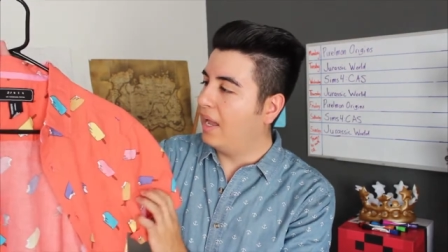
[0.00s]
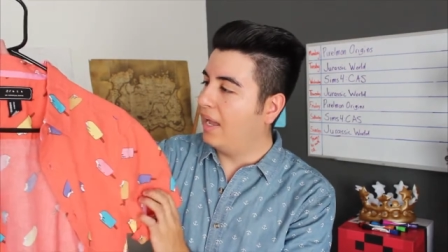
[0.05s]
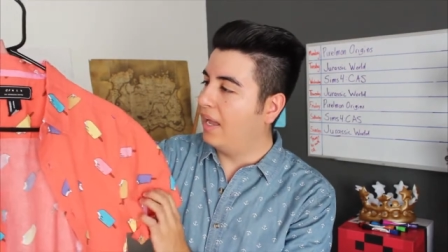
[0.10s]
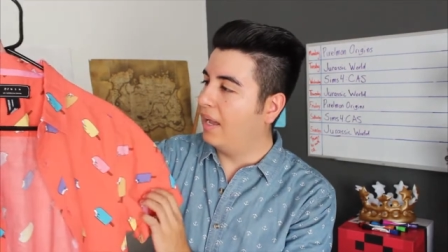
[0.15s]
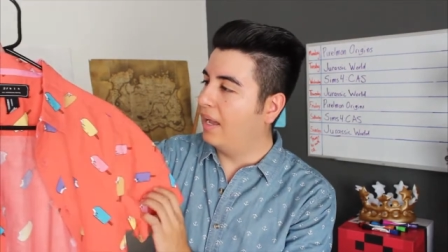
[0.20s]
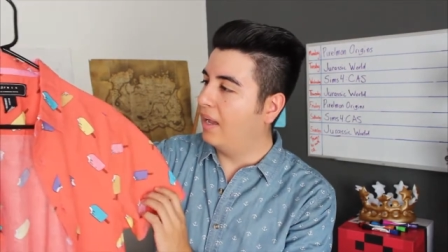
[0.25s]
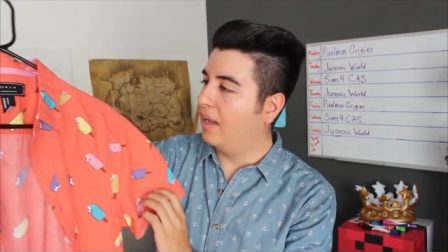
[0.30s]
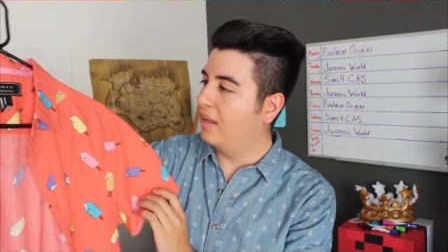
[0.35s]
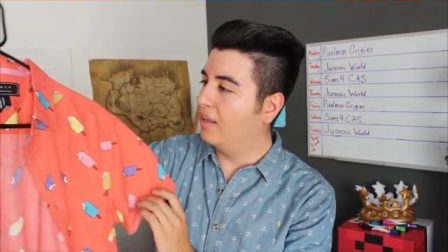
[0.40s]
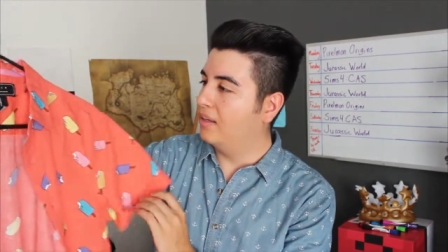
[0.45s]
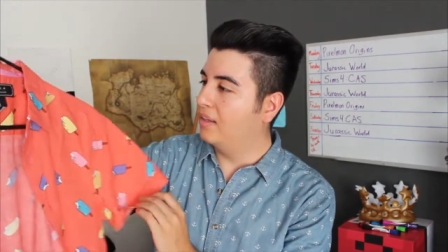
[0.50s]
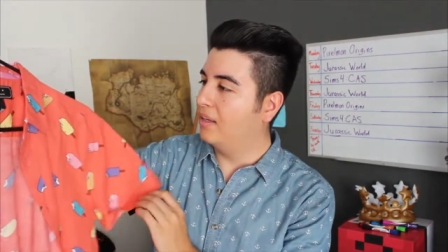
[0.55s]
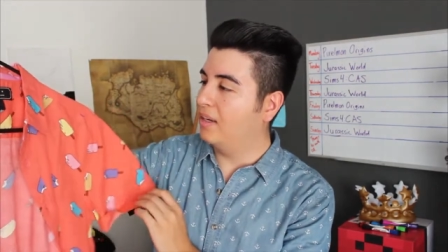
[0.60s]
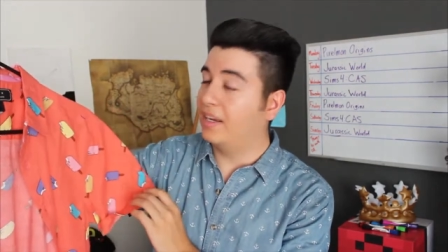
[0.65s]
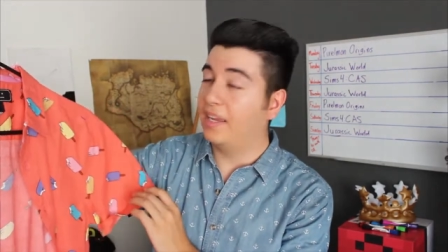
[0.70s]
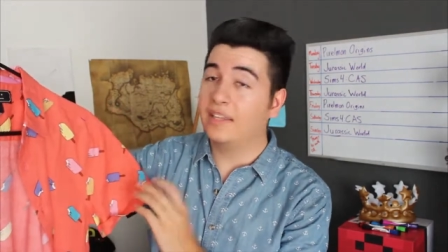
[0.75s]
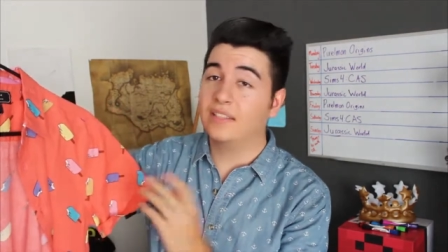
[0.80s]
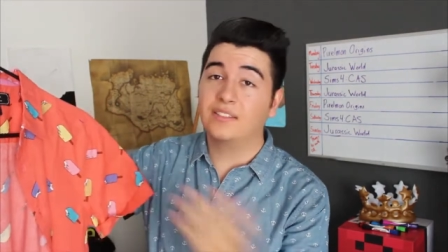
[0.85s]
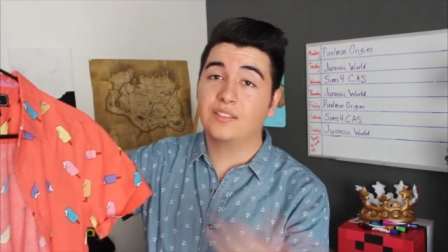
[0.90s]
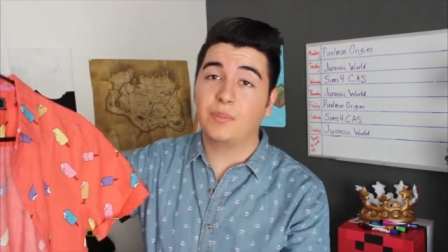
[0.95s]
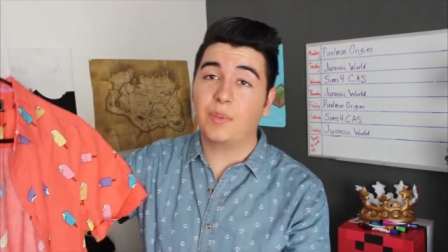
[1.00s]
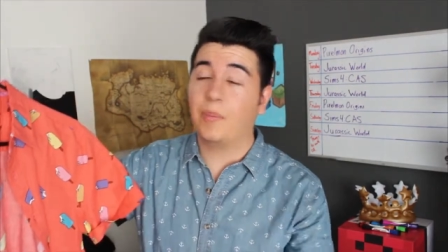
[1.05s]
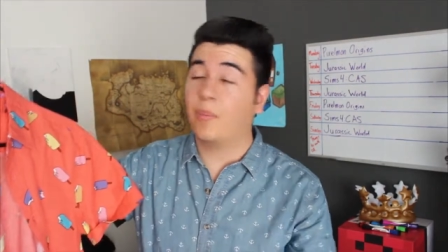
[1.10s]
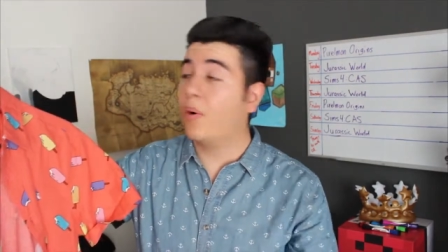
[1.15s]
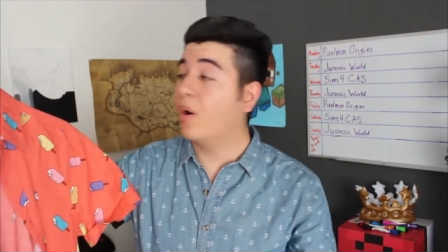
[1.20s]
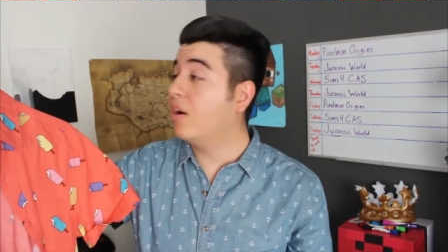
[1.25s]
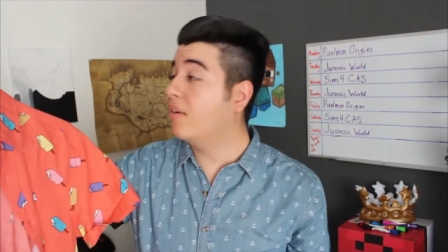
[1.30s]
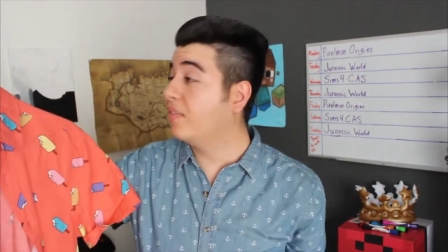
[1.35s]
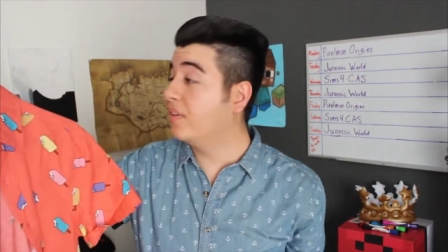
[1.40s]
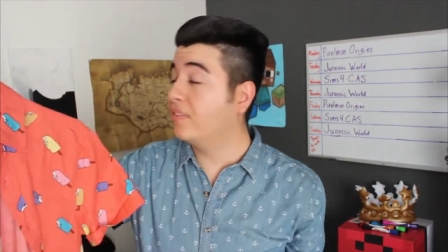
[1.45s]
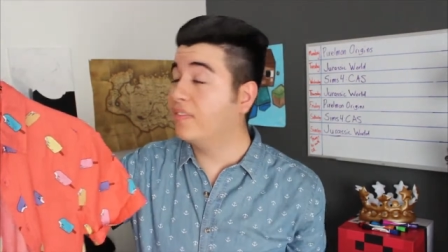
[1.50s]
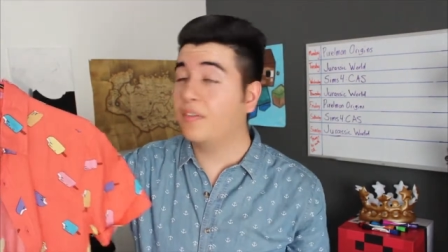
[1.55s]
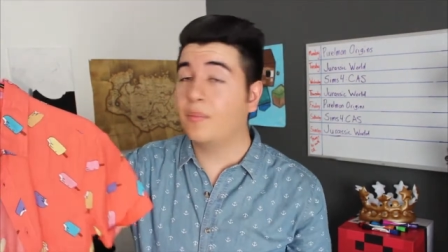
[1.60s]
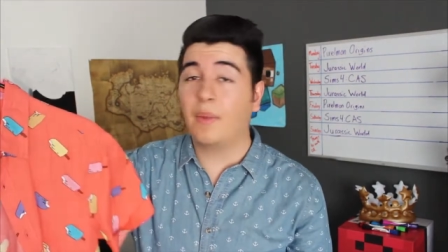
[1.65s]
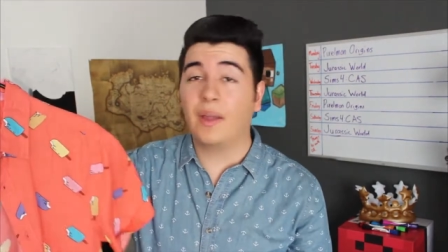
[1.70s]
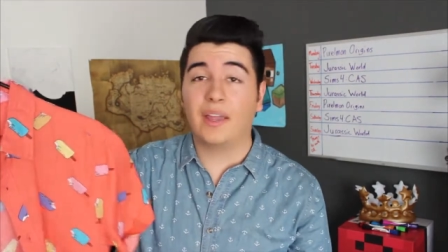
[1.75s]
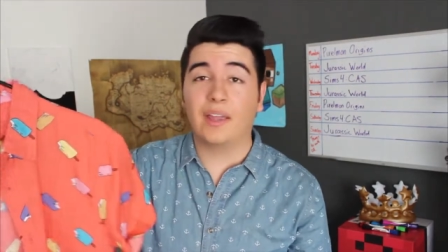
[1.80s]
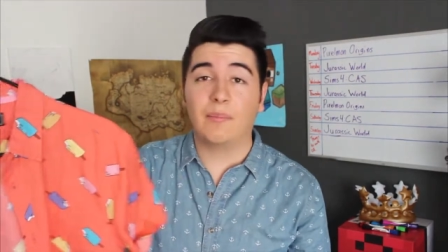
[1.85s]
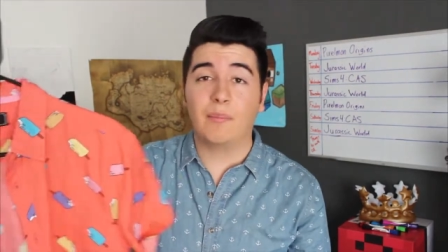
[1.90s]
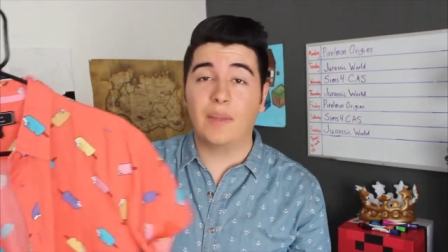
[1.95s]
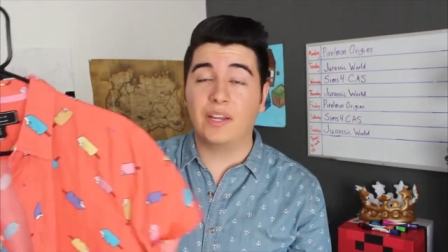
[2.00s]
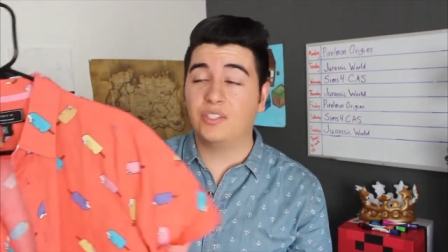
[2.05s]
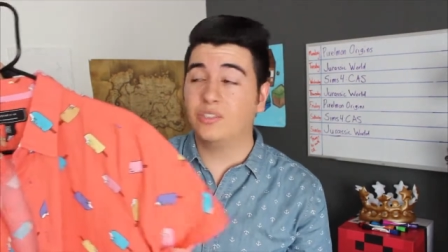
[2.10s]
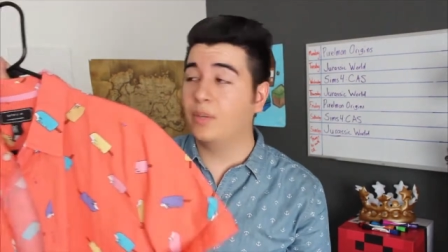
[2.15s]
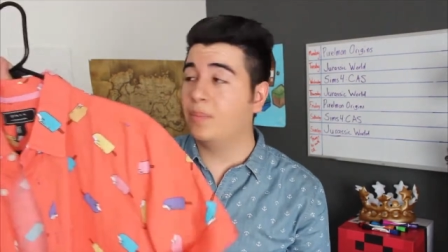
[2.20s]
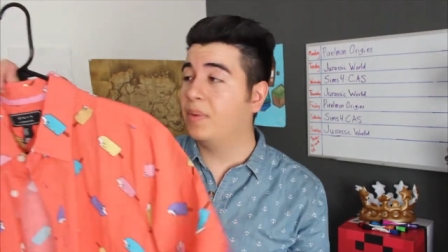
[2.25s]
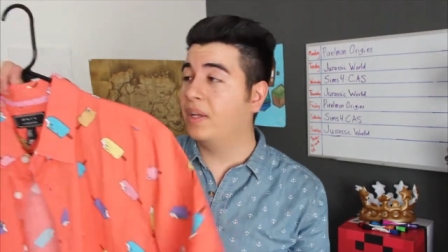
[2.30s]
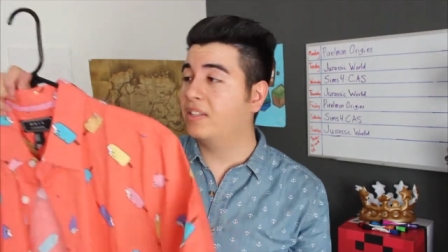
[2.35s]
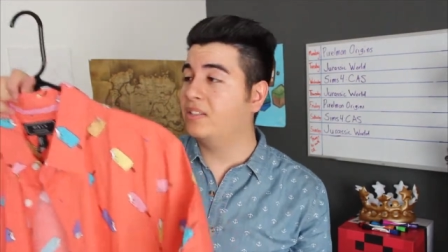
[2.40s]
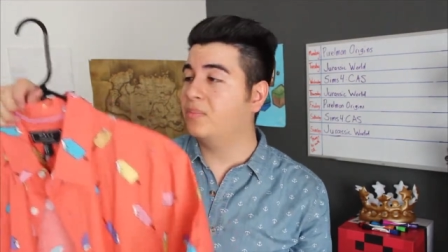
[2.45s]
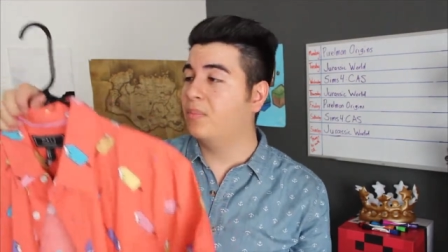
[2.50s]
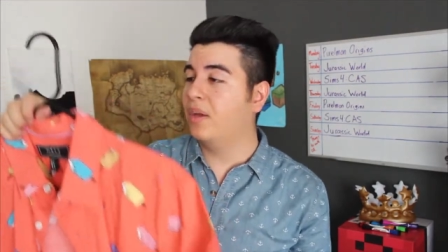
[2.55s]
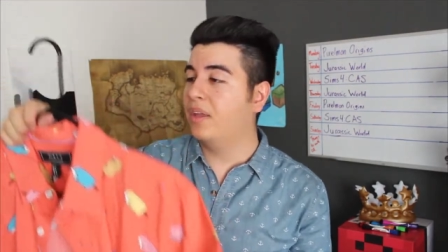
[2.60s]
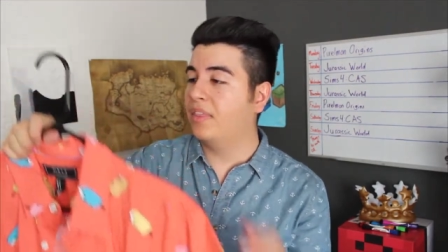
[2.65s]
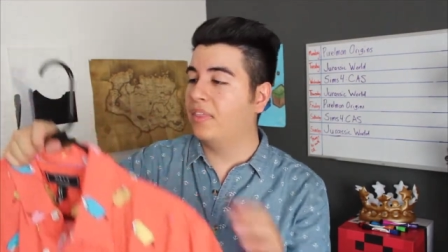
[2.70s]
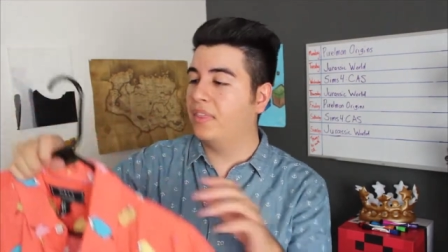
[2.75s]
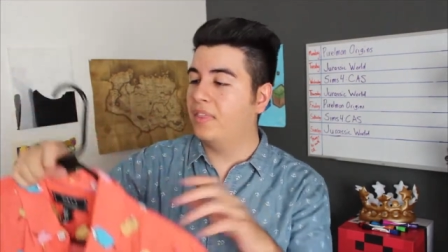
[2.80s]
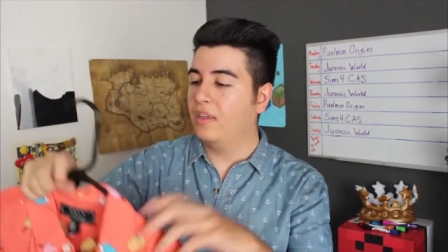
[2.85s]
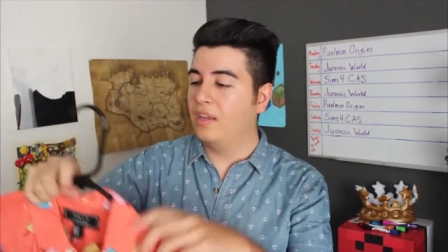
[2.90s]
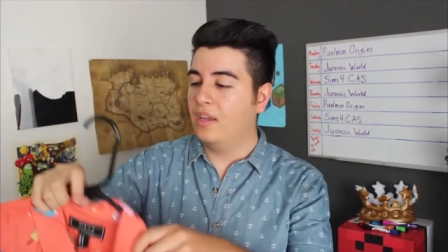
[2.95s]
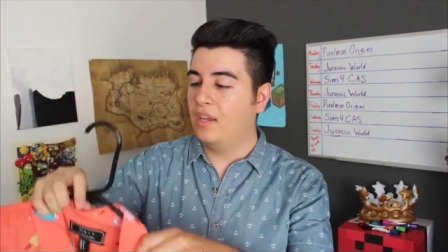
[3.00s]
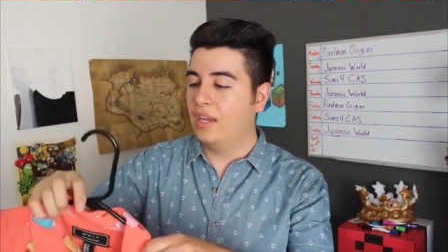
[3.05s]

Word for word: And again, it's gonna be perfect for my, my trip next month.